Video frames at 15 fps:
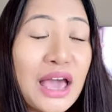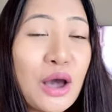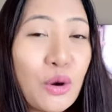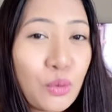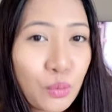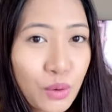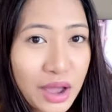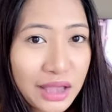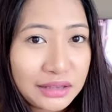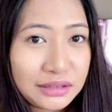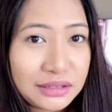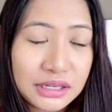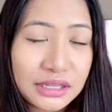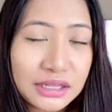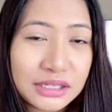first.
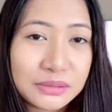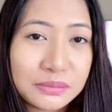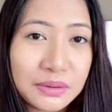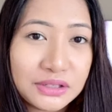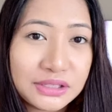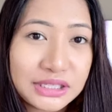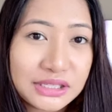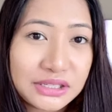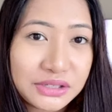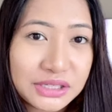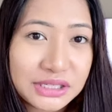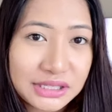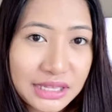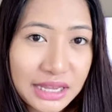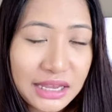It is Monday,
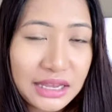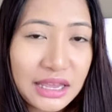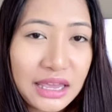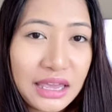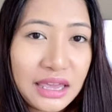Thursday.